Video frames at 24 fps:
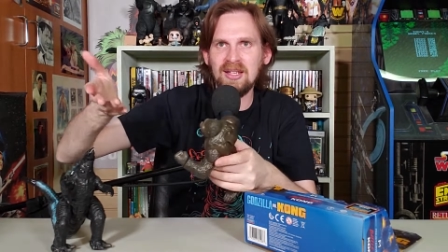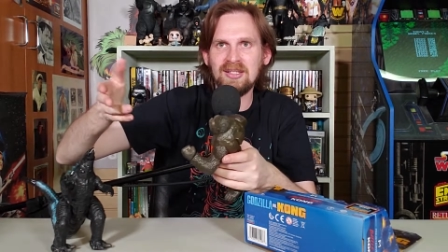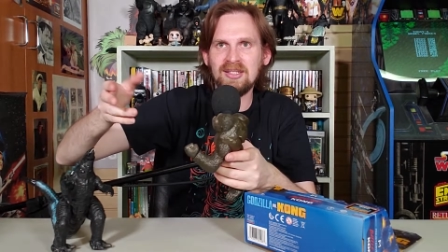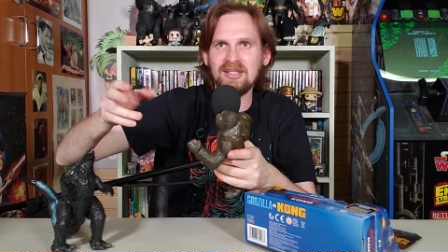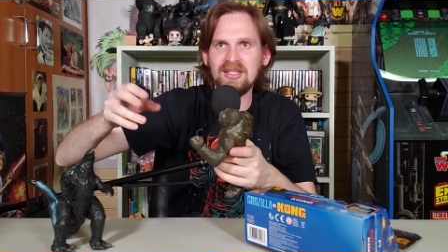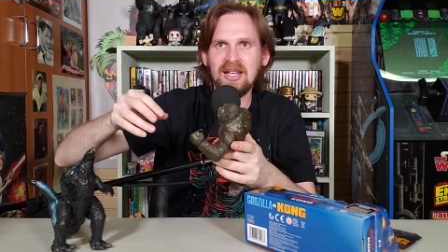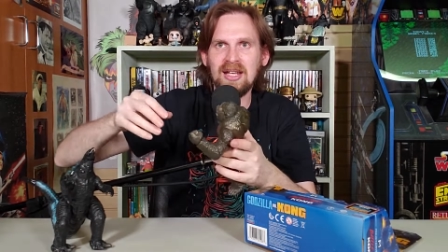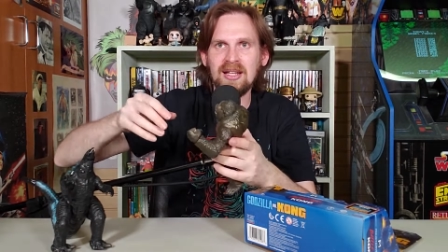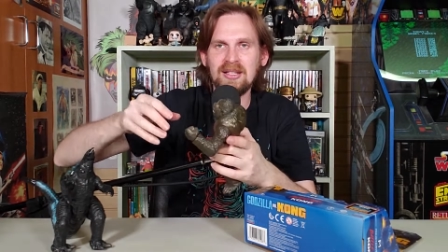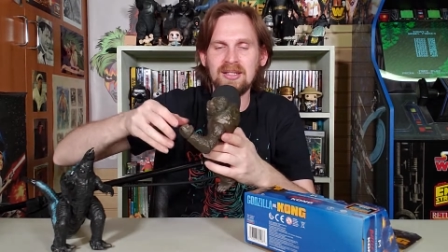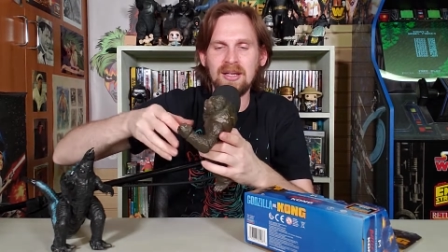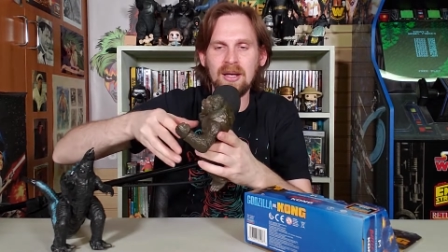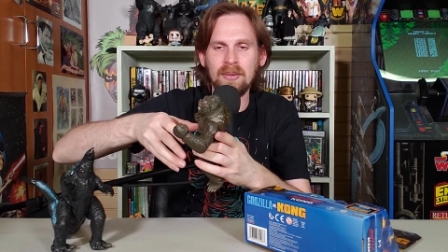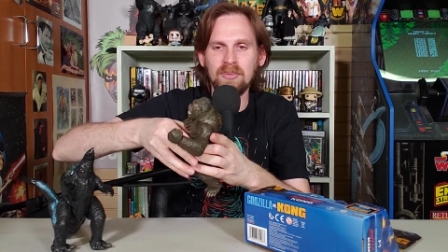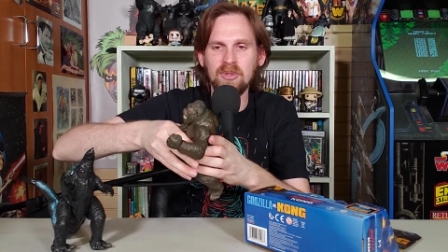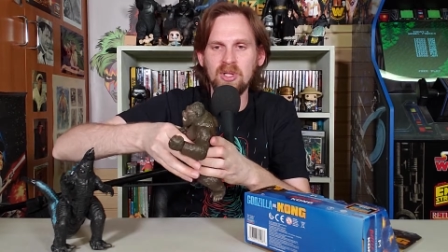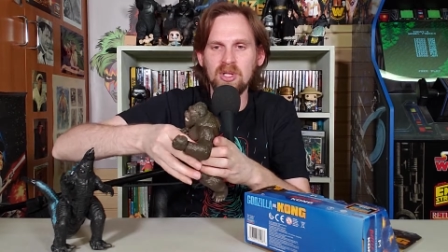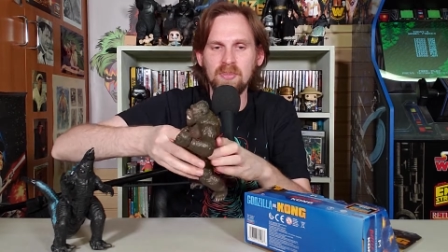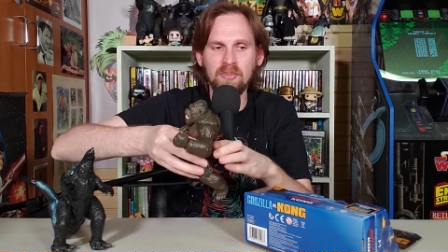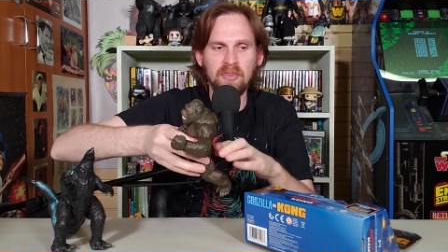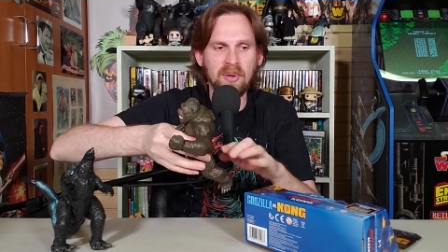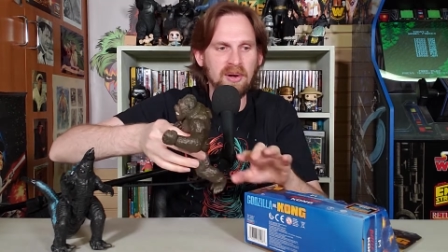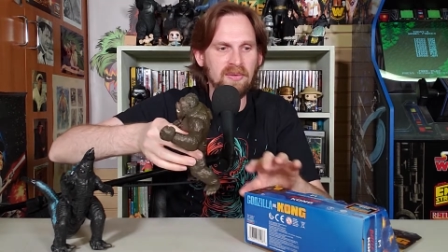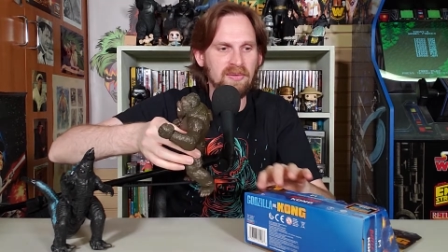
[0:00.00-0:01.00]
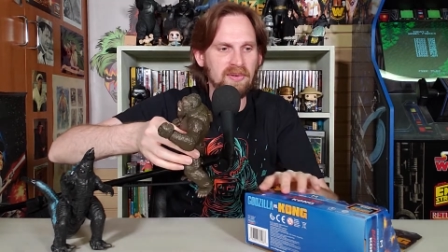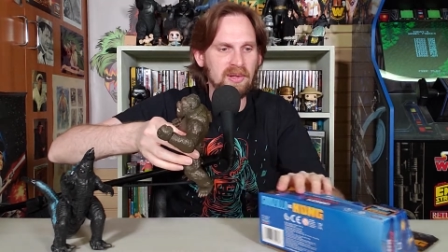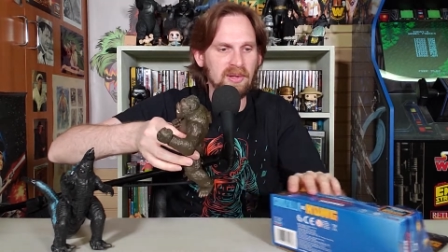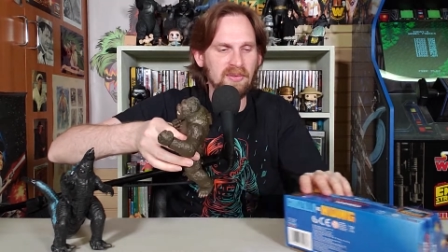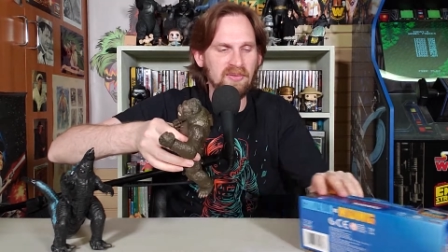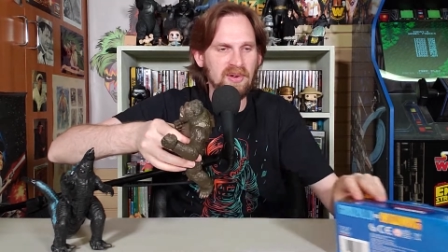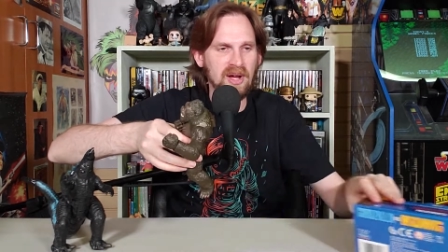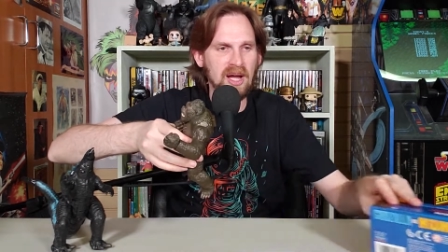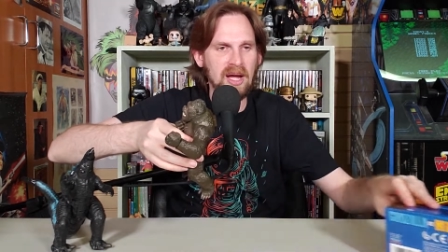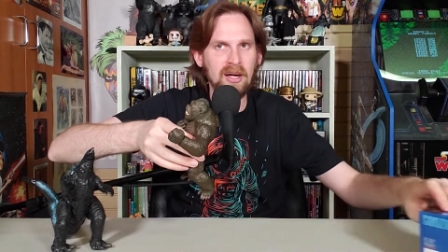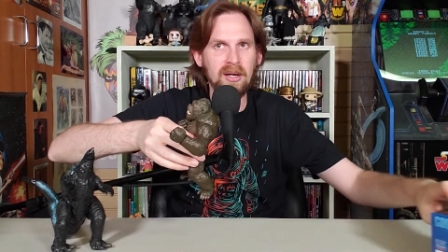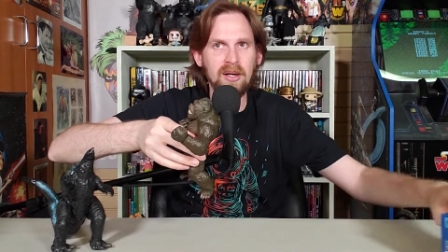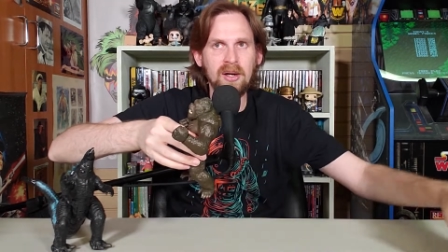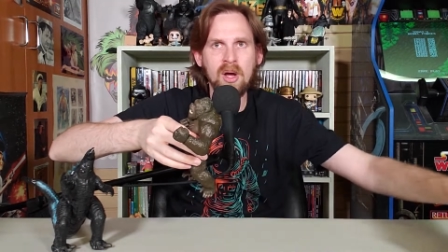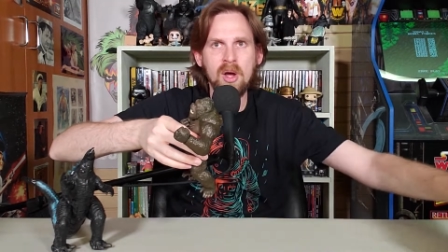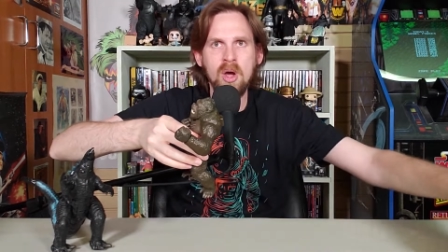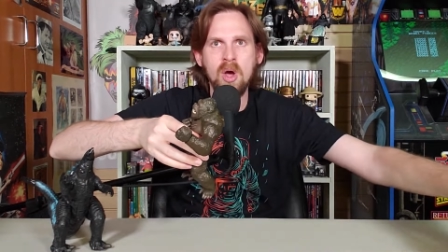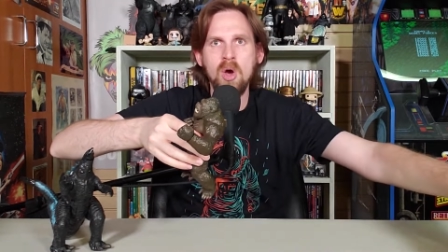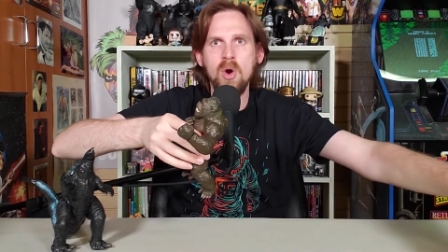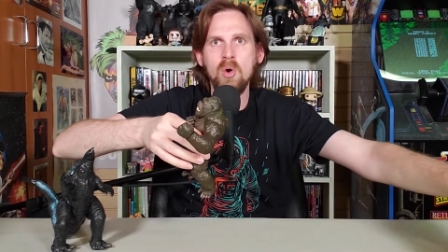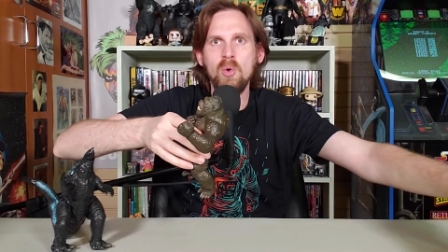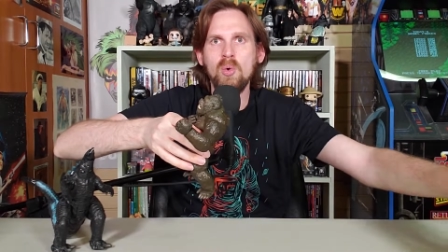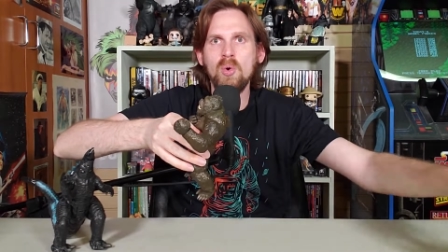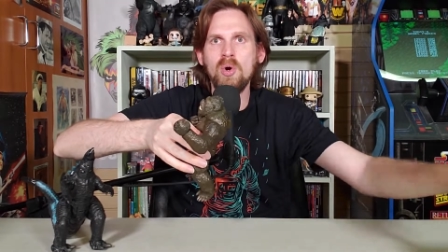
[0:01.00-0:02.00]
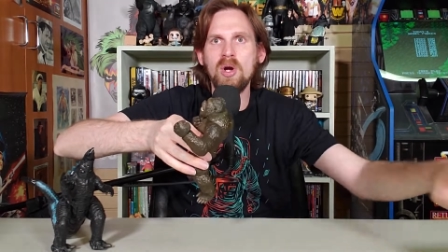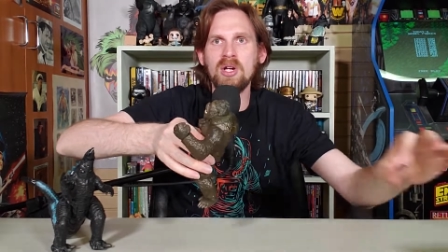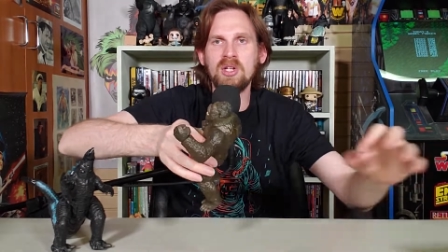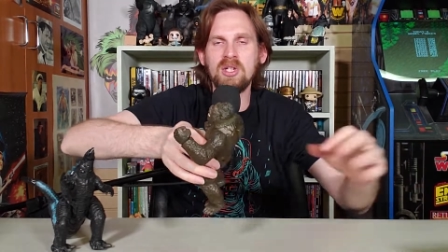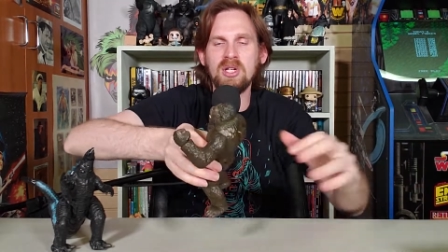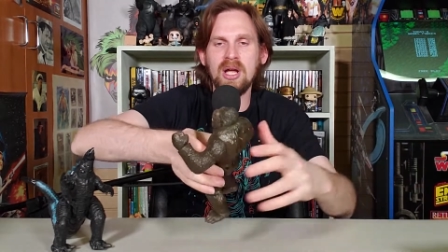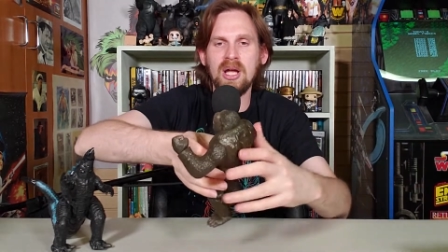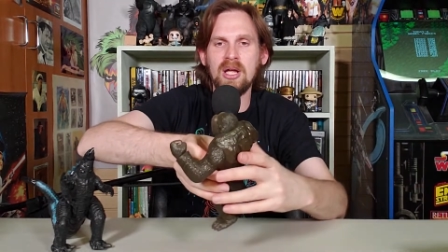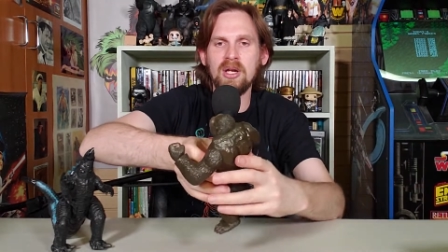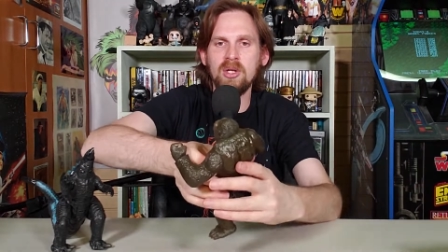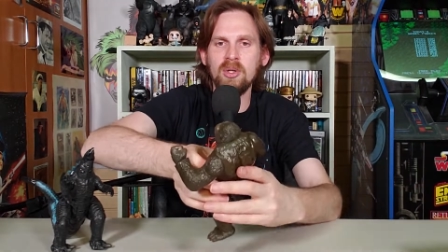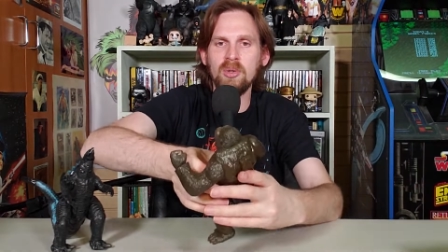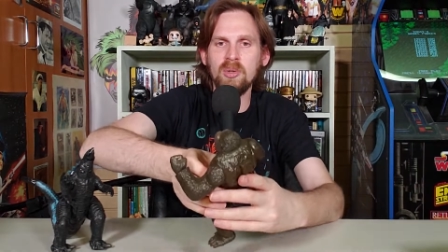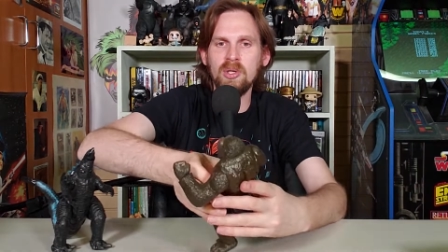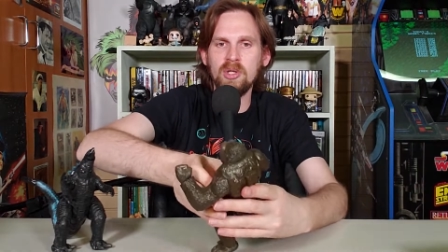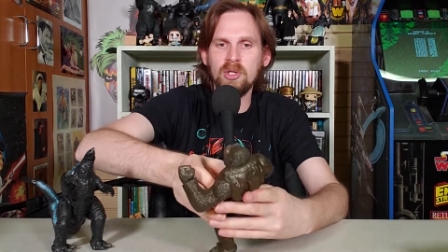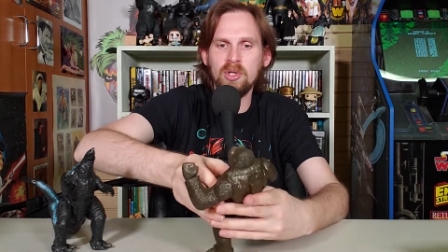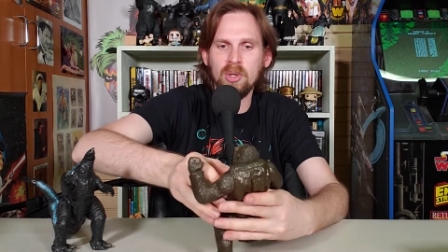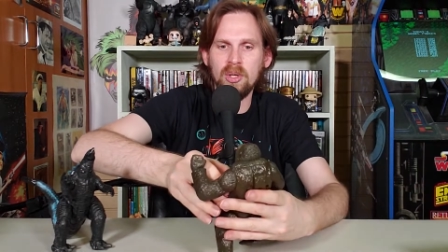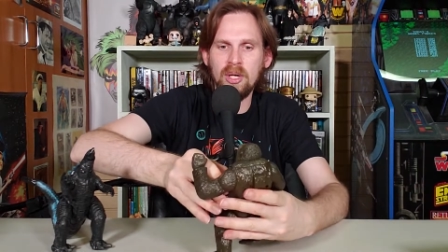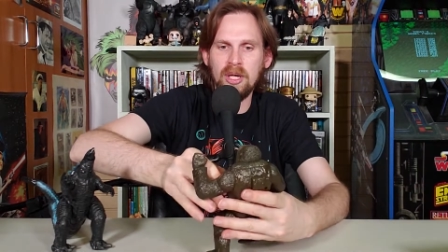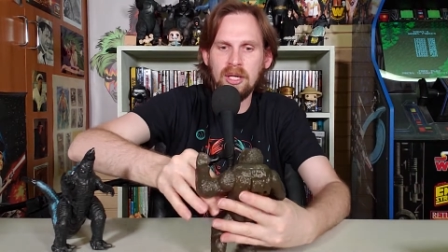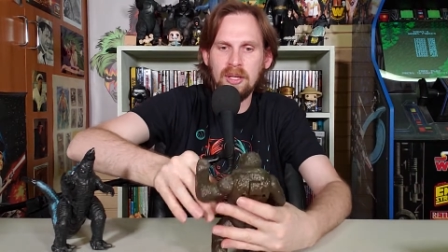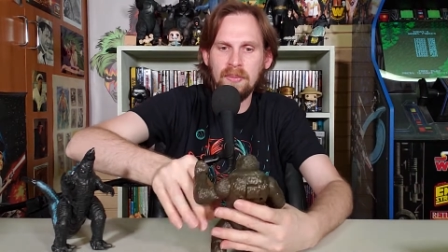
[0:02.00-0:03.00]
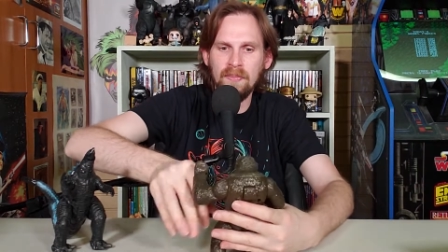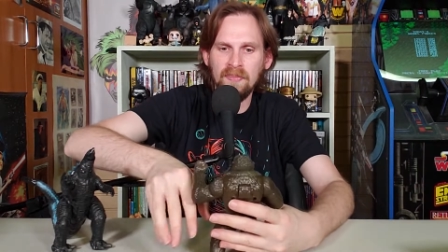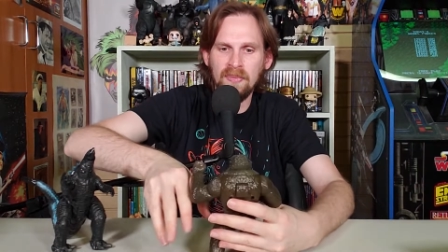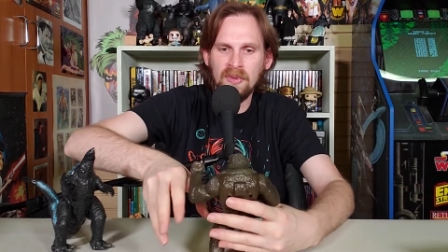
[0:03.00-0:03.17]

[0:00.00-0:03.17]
stands up just perfectly fine, which I do enjoy.